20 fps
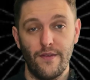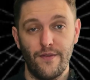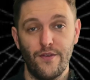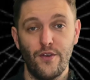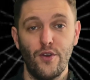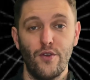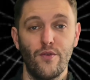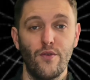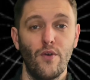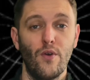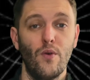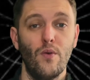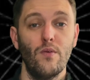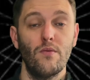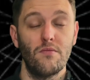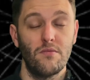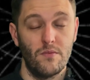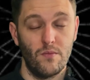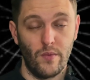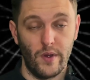funeral
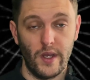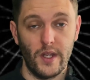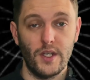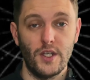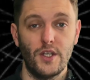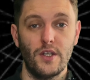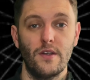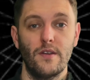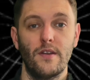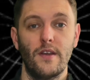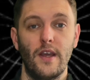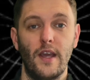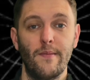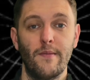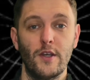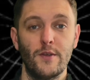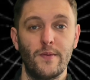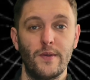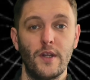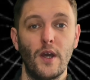which, it
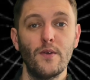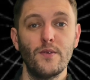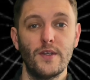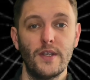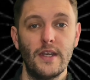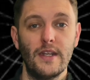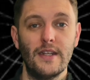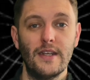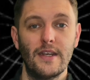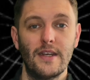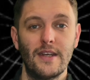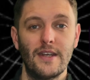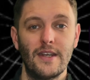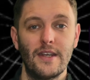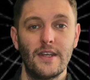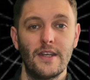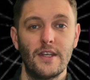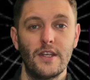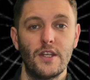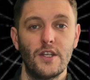must be noted,
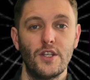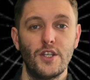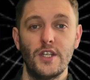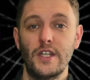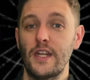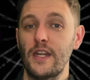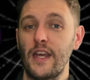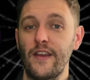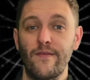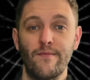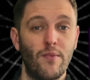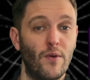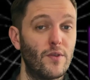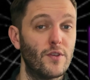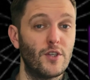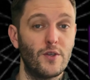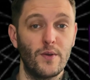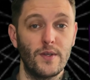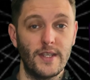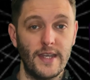she didn't even bother
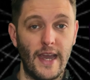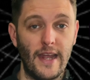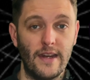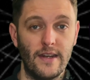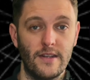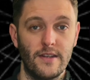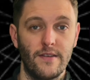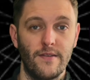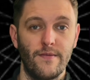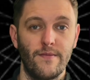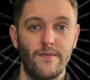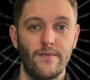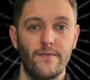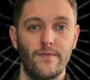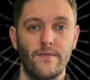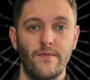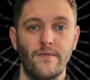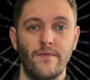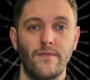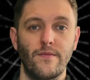to attend.
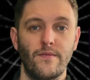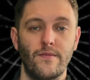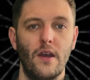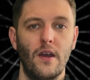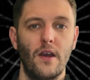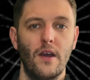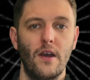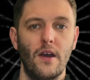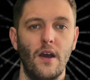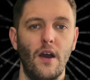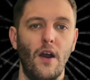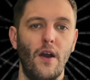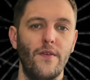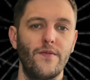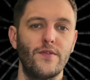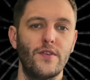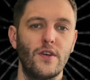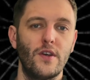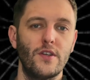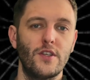
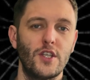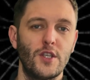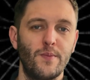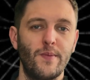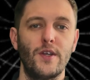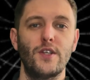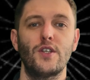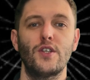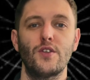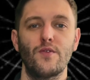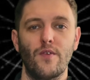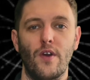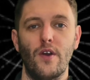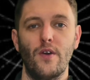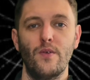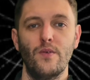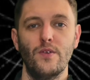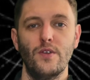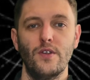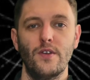After suspicions
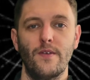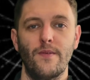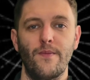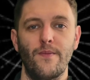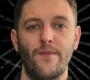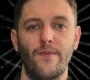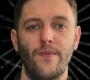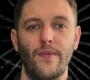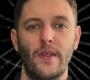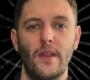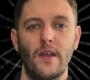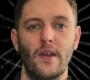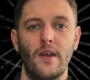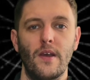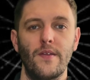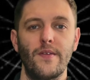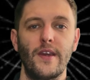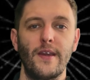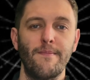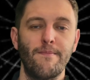rose,
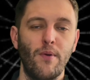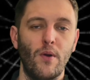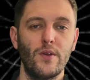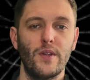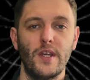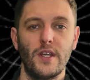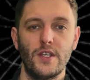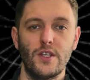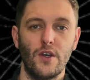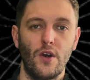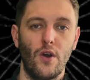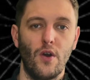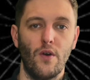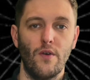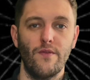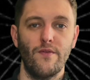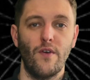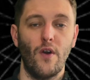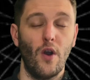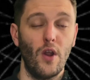the bodies
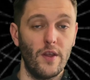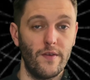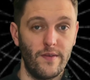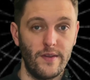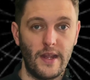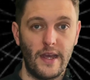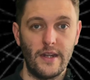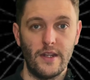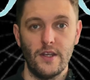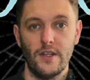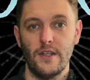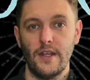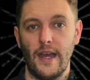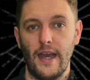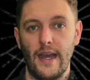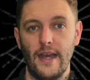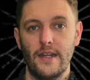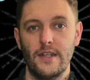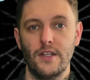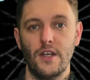of Oliver Leonard
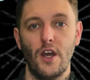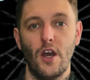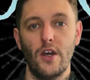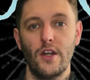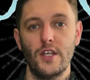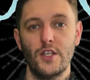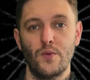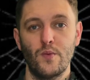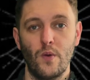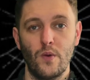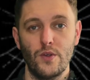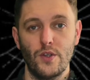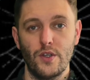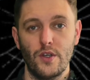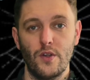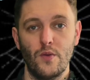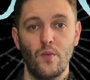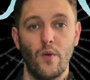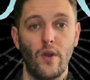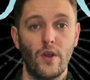and Ernest
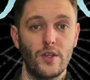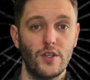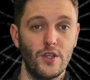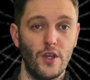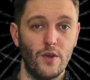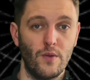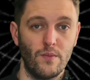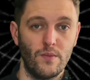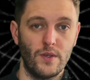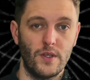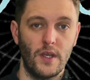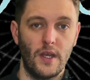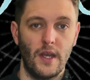Wilson were exhumed,